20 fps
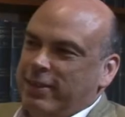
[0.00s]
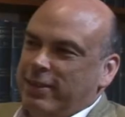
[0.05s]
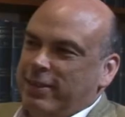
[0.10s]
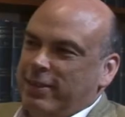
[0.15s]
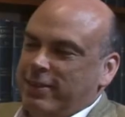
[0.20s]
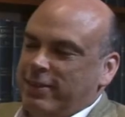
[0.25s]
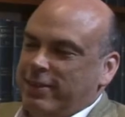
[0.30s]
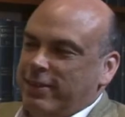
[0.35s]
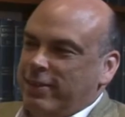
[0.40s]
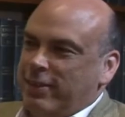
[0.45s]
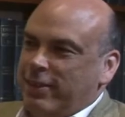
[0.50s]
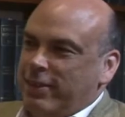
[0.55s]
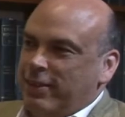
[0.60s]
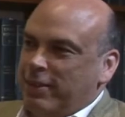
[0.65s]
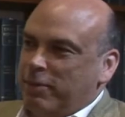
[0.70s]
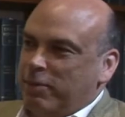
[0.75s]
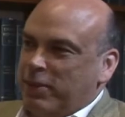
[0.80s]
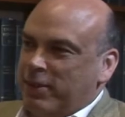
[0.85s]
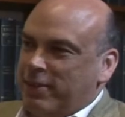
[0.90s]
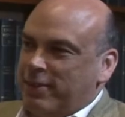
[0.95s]
And so they
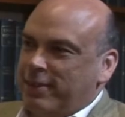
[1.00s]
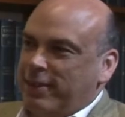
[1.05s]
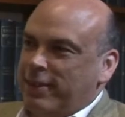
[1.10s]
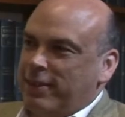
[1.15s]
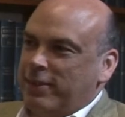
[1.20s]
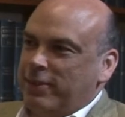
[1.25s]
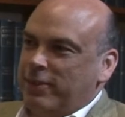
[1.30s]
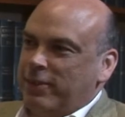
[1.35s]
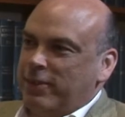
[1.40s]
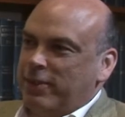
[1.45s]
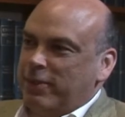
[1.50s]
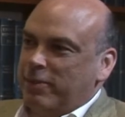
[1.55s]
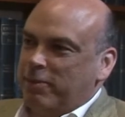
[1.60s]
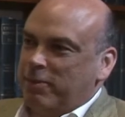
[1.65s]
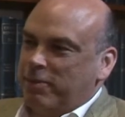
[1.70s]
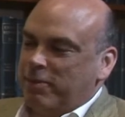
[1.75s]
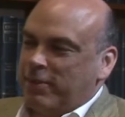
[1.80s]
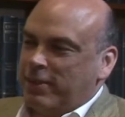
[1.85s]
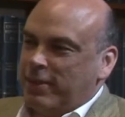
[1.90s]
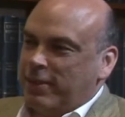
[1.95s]
did a big study on
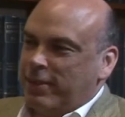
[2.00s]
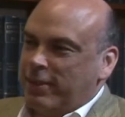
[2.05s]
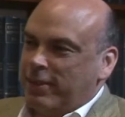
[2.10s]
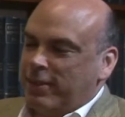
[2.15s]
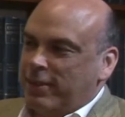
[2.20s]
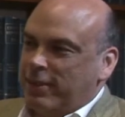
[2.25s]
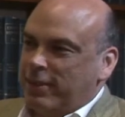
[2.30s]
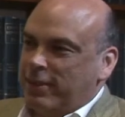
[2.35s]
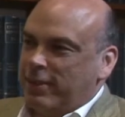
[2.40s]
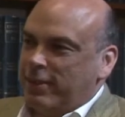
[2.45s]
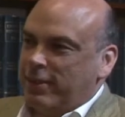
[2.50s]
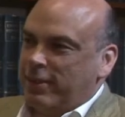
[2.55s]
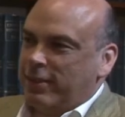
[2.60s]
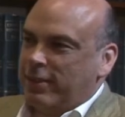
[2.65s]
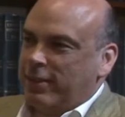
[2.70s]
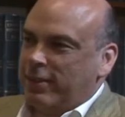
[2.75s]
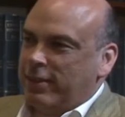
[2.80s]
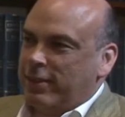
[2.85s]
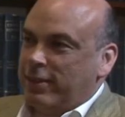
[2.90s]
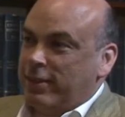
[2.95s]
them, and
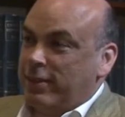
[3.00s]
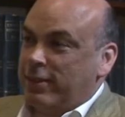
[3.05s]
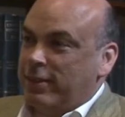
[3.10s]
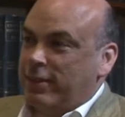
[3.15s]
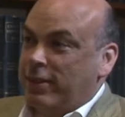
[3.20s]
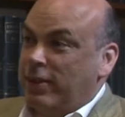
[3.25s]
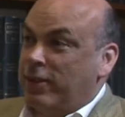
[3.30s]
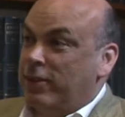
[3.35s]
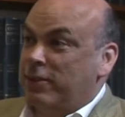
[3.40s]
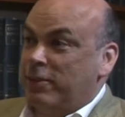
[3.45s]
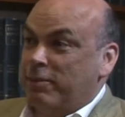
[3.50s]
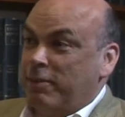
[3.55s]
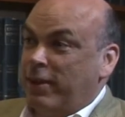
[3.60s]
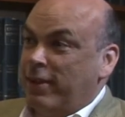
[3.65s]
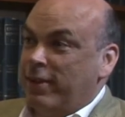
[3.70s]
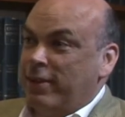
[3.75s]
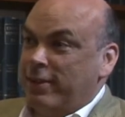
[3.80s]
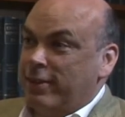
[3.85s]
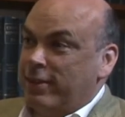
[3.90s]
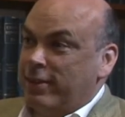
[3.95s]
they asked them
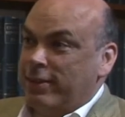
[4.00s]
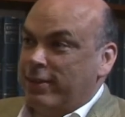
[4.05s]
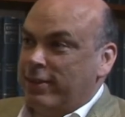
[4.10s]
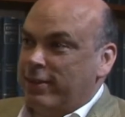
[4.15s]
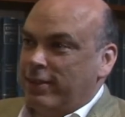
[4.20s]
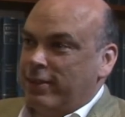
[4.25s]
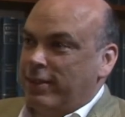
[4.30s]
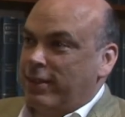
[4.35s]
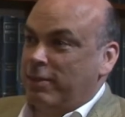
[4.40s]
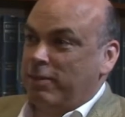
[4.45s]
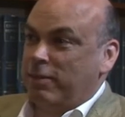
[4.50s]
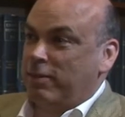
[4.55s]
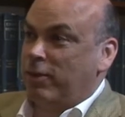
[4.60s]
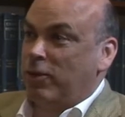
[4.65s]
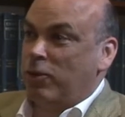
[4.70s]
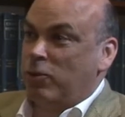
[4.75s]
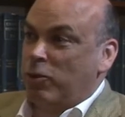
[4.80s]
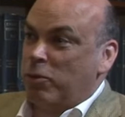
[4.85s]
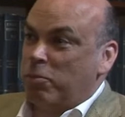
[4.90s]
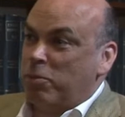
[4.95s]
how they did it, and they came up with a
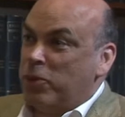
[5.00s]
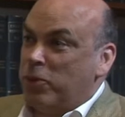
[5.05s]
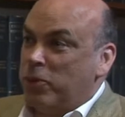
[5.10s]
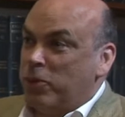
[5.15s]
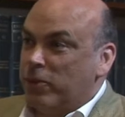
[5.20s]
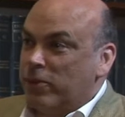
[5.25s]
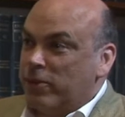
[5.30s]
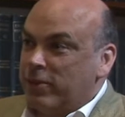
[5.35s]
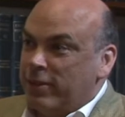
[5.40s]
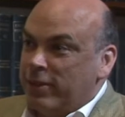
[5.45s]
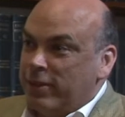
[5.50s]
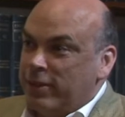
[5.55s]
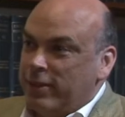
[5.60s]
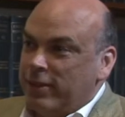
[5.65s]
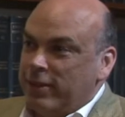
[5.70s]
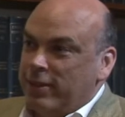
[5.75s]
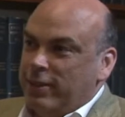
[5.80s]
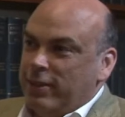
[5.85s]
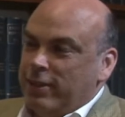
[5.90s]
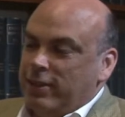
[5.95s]
whole report.
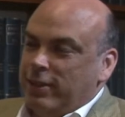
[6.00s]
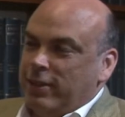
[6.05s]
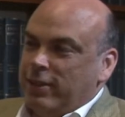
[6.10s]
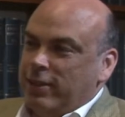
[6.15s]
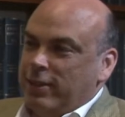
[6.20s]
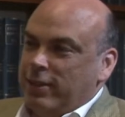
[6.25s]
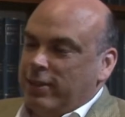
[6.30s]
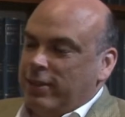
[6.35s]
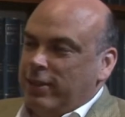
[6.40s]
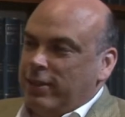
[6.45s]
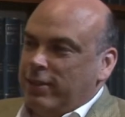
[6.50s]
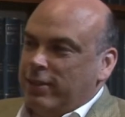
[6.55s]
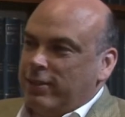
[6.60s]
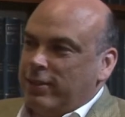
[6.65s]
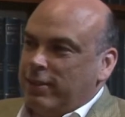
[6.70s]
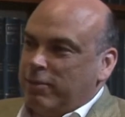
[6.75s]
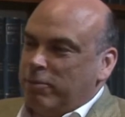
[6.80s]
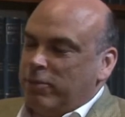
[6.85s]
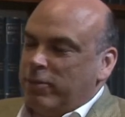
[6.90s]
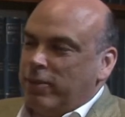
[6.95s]
And then
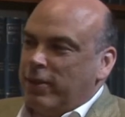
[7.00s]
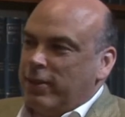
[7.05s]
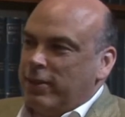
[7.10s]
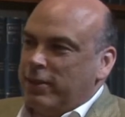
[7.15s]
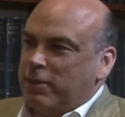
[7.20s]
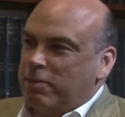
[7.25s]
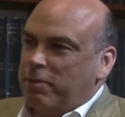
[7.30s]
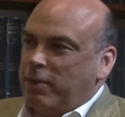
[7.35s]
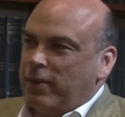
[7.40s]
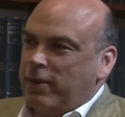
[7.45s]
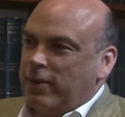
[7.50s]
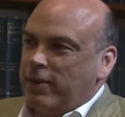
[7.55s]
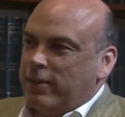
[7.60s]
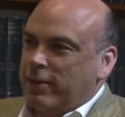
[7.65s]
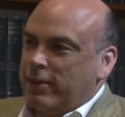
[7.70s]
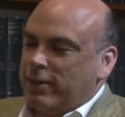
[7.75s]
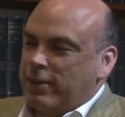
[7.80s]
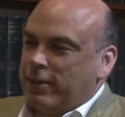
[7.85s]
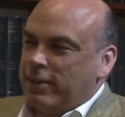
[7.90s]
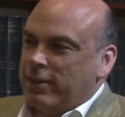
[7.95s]
some bright
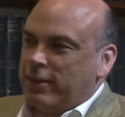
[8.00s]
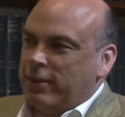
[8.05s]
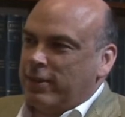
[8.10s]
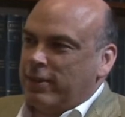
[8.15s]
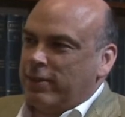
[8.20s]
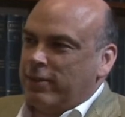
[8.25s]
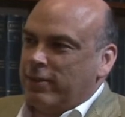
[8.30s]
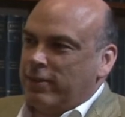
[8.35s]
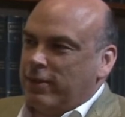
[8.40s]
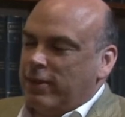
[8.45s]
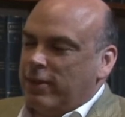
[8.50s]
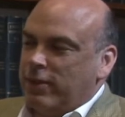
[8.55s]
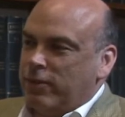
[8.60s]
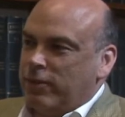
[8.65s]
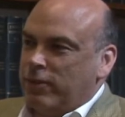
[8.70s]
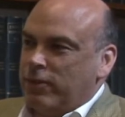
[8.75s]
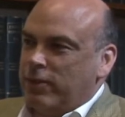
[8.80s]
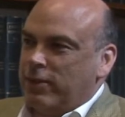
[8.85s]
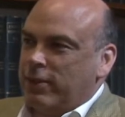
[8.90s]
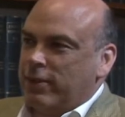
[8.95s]
spark on the last
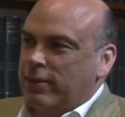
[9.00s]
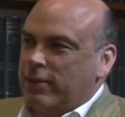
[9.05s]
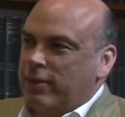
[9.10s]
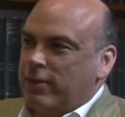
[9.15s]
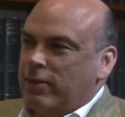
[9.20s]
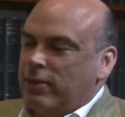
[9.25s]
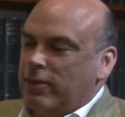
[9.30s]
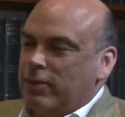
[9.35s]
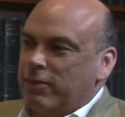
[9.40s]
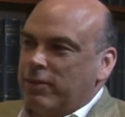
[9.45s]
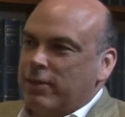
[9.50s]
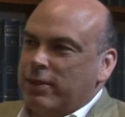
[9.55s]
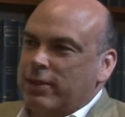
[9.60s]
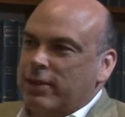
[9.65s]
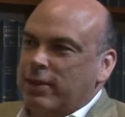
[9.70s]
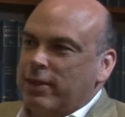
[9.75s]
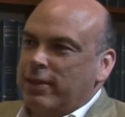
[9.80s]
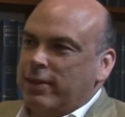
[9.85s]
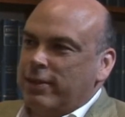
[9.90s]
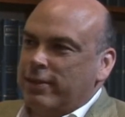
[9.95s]
few days got hold of these
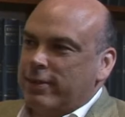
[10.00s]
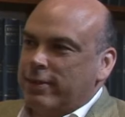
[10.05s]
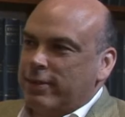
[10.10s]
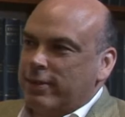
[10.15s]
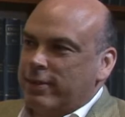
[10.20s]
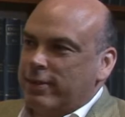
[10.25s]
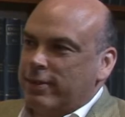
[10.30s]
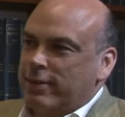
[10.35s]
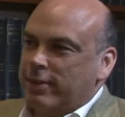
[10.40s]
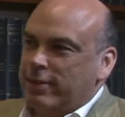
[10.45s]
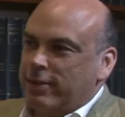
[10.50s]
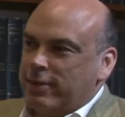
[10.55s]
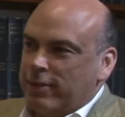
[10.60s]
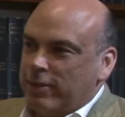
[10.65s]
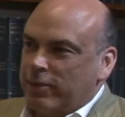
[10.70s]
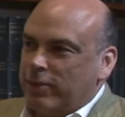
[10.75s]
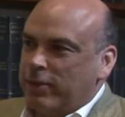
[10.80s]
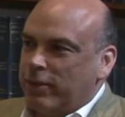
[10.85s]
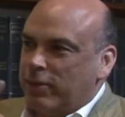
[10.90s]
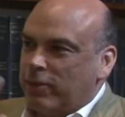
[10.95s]
glasses that can
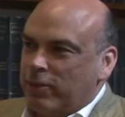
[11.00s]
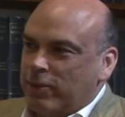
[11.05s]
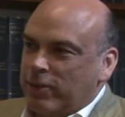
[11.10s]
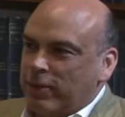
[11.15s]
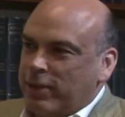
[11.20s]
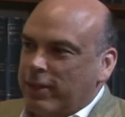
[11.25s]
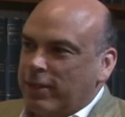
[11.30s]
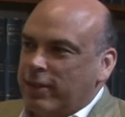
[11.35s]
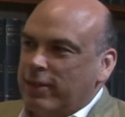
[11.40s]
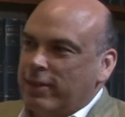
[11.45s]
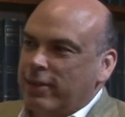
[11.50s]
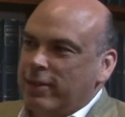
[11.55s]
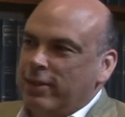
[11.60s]
tell where you're looking.